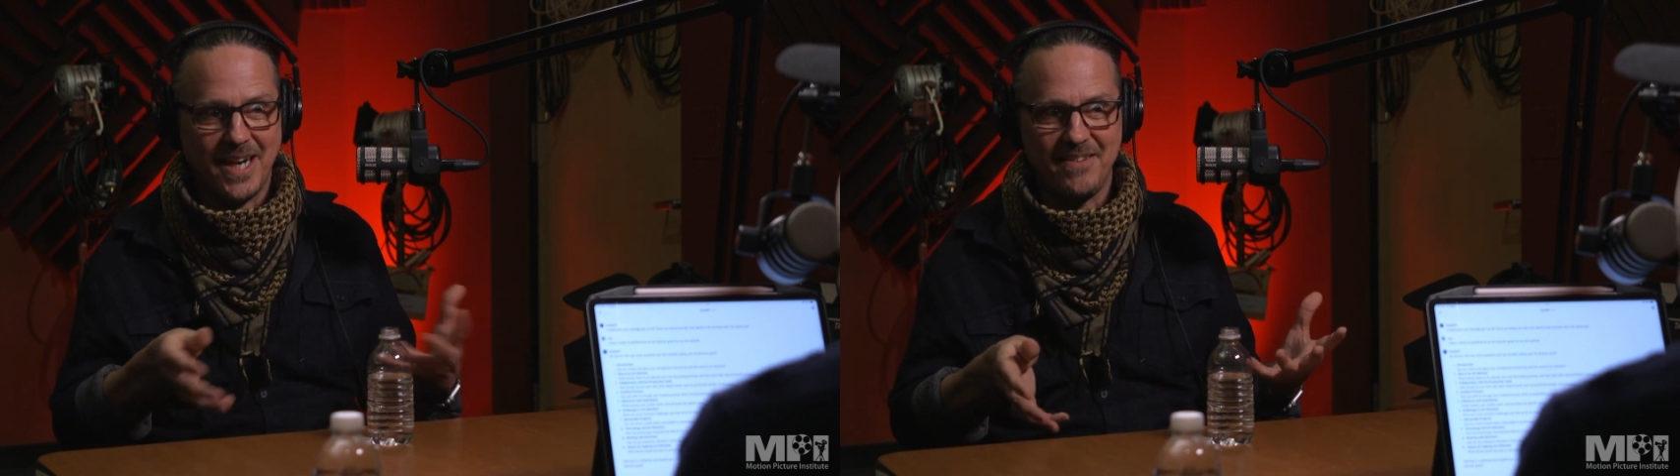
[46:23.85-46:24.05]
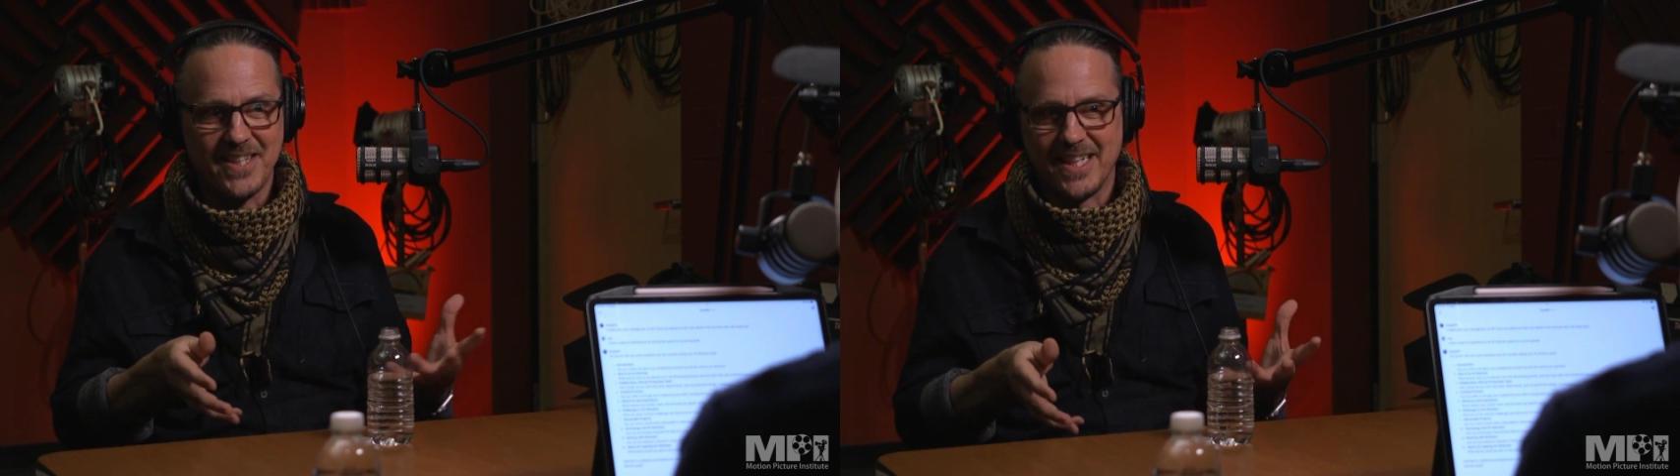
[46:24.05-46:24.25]

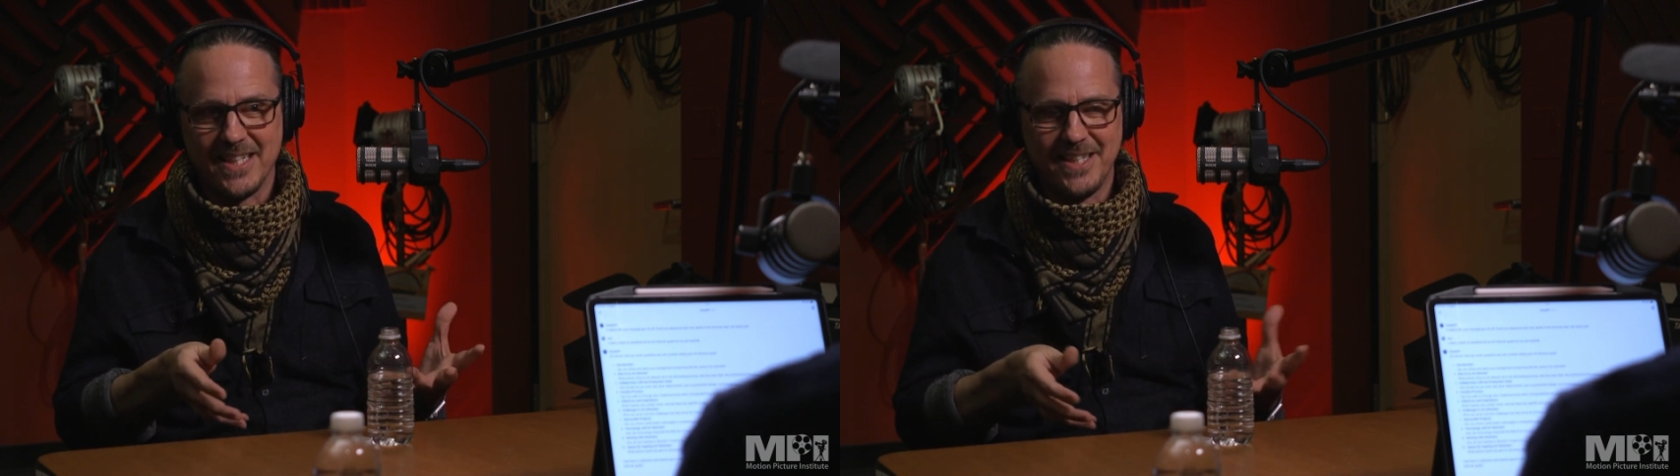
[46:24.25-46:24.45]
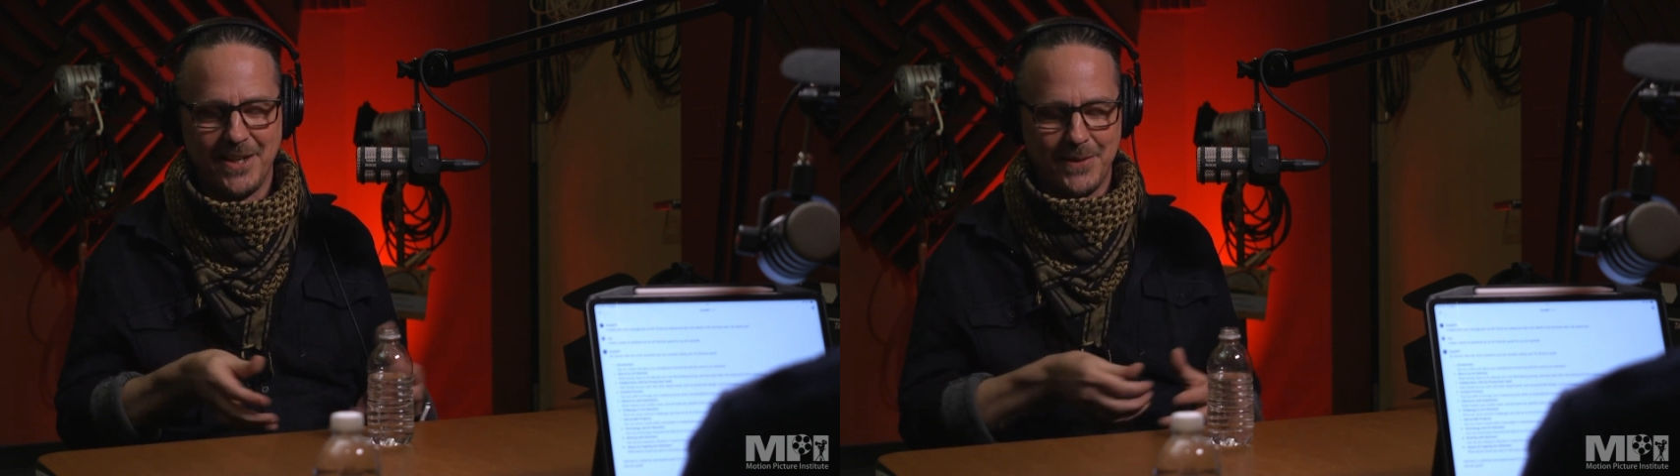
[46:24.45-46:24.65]

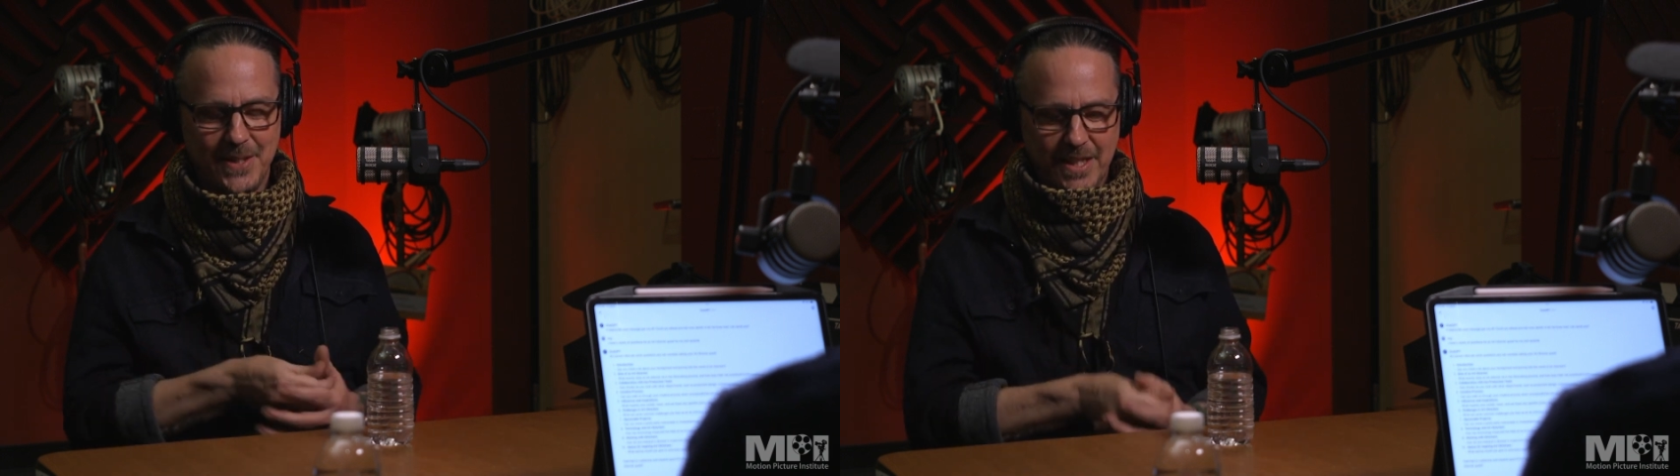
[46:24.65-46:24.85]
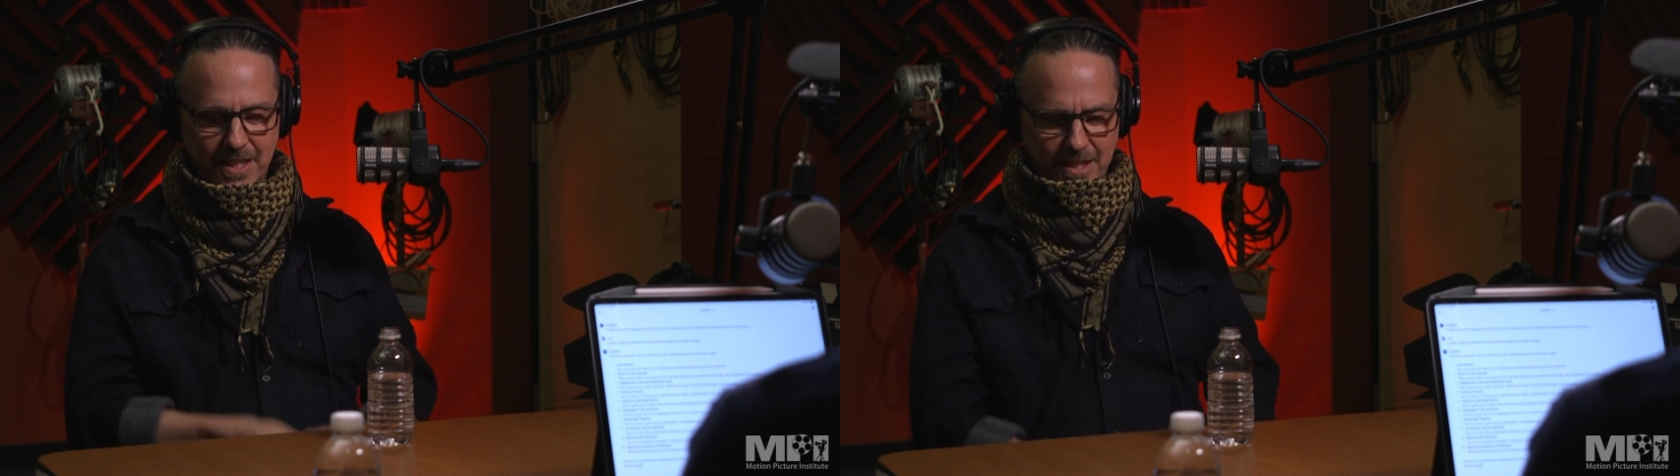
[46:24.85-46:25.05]
everything,
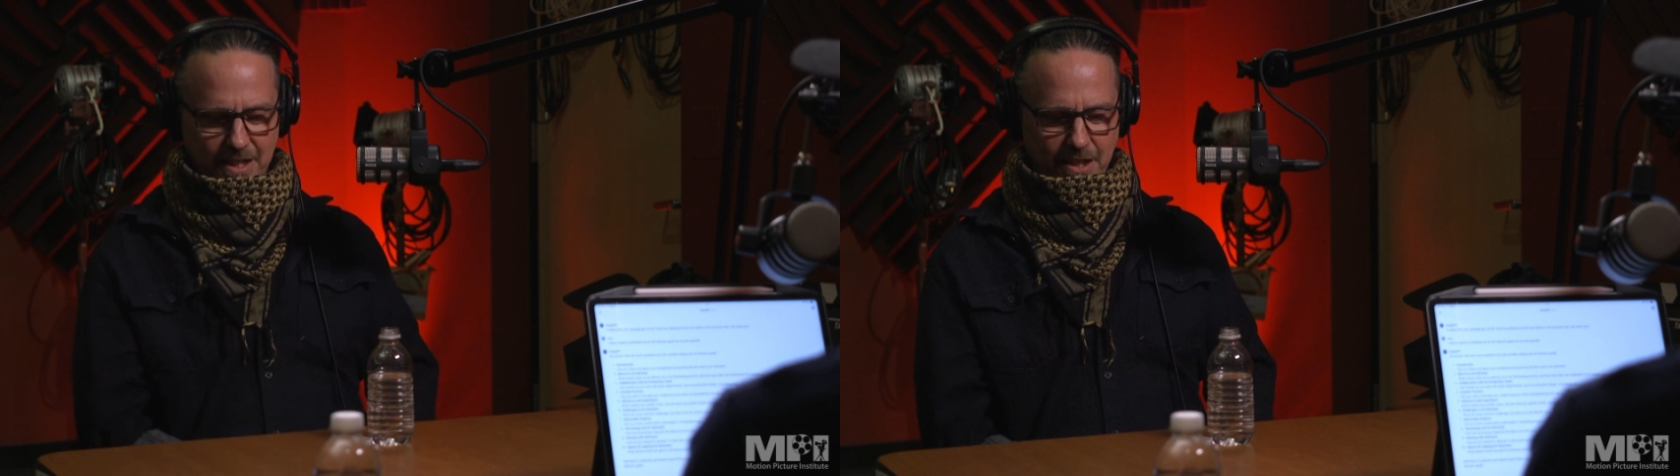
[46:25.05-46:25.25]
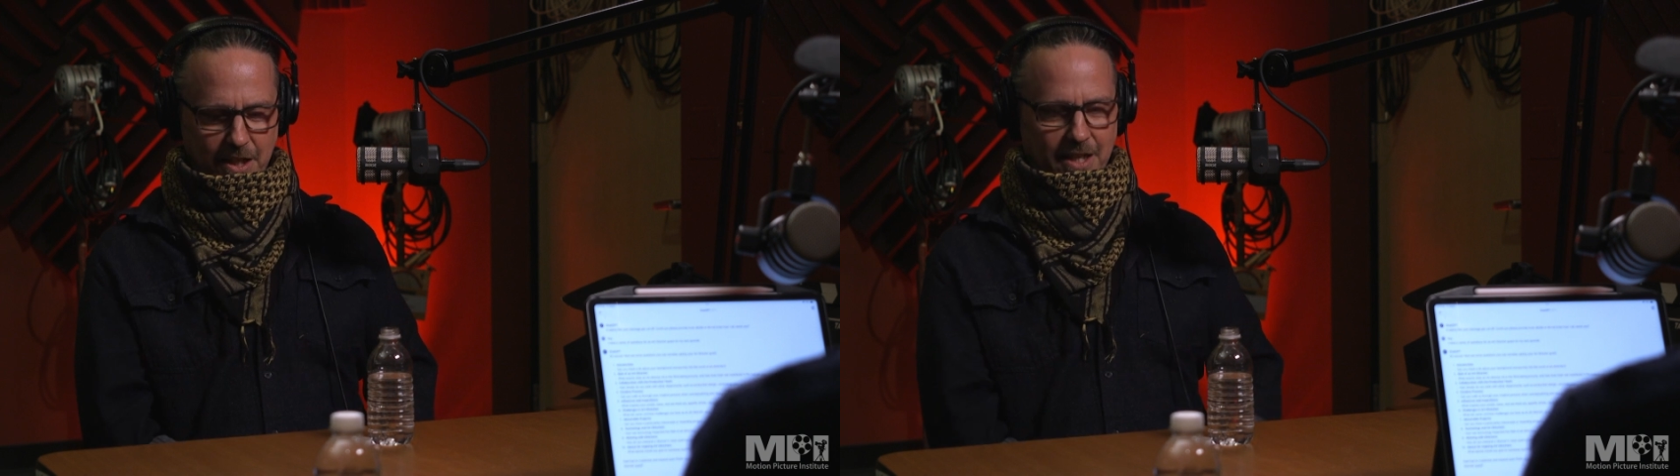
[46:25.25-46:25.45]

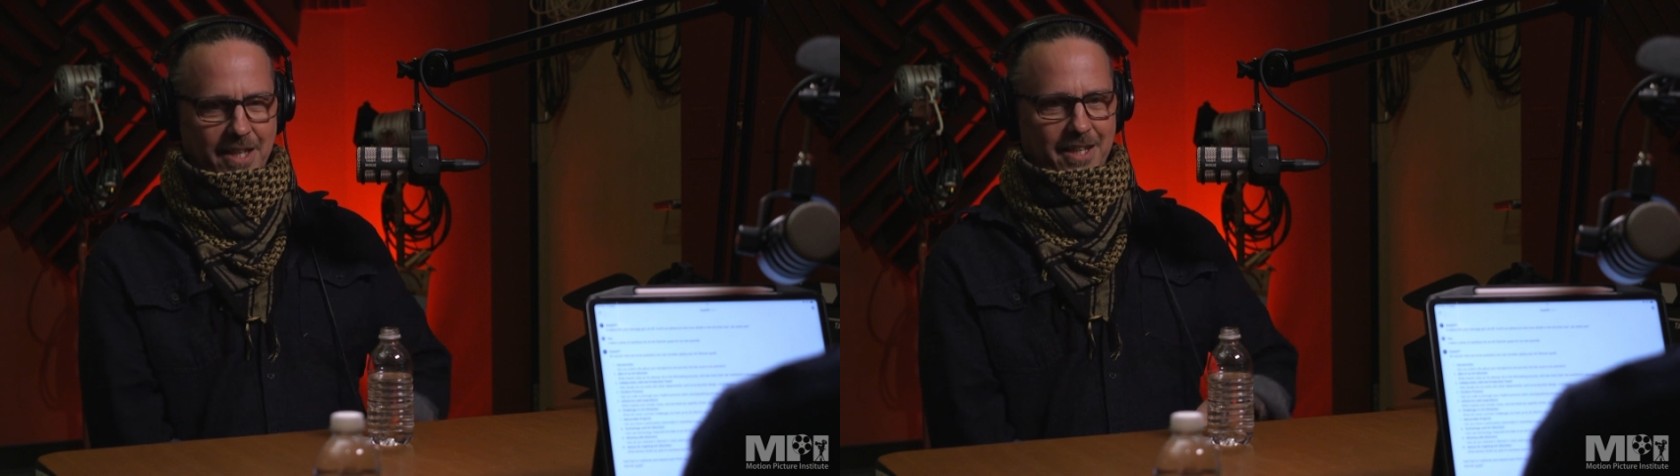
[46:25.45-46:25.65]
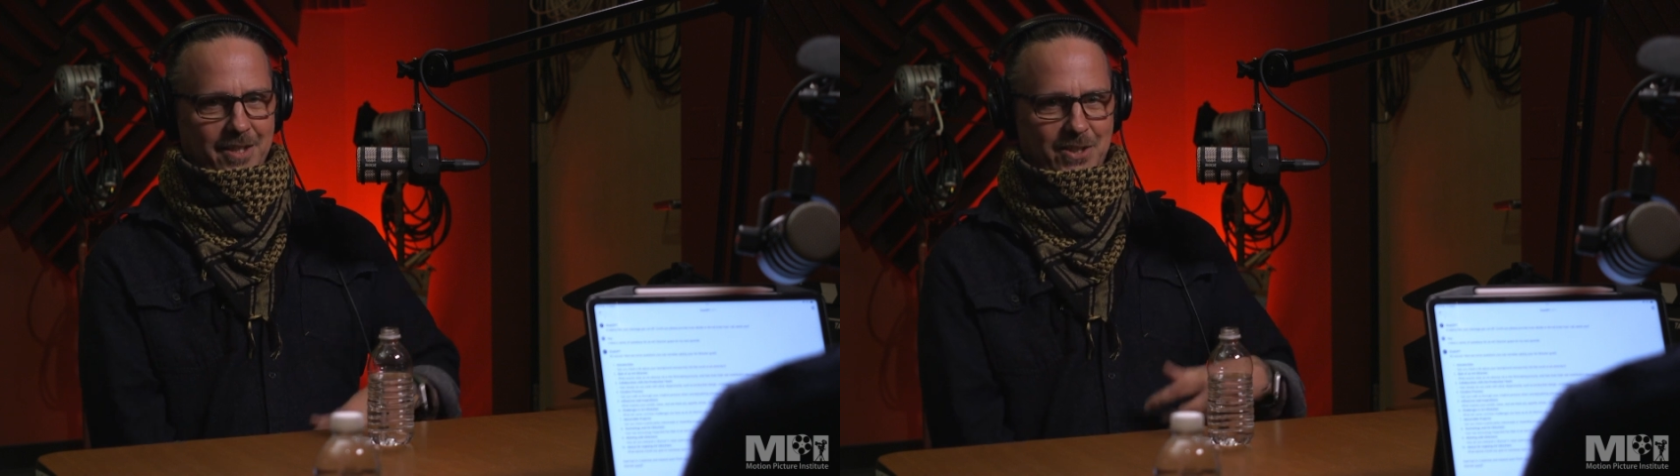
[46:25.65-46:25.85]

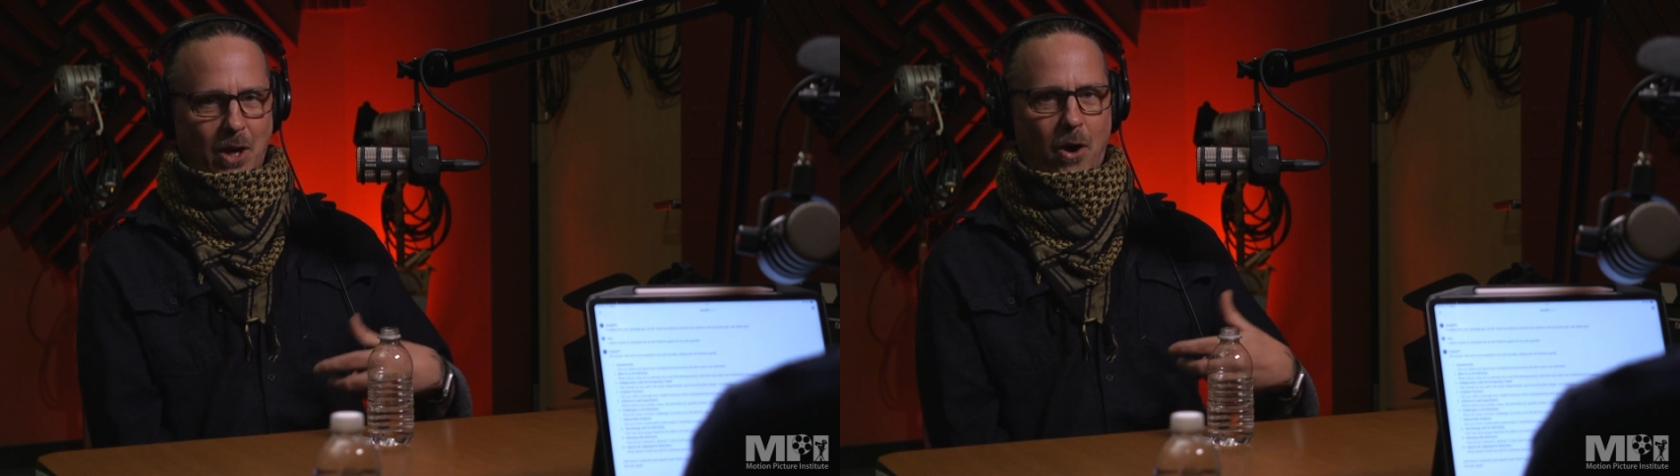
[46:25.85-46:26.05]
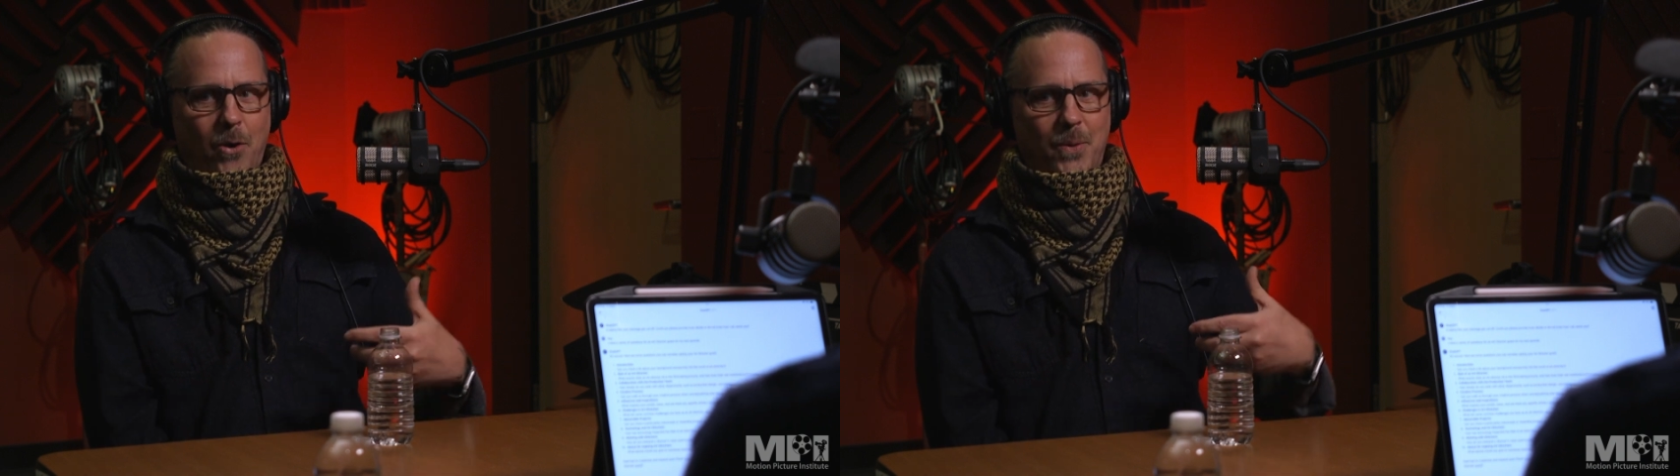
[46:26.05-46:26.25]

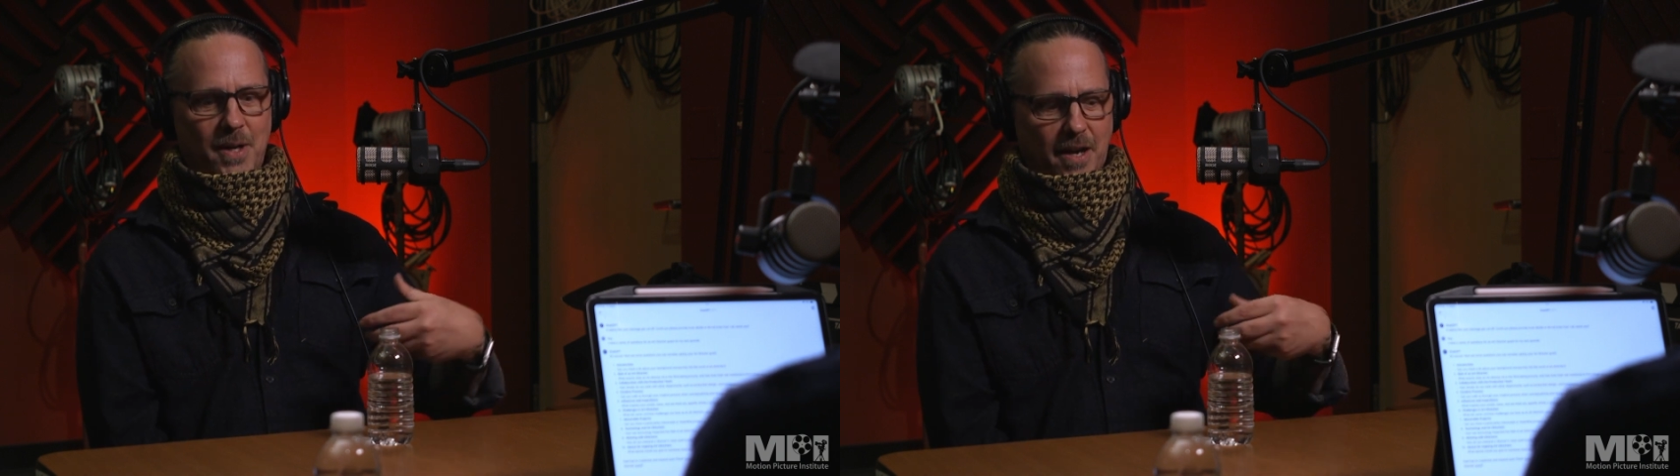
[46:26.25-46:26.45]
So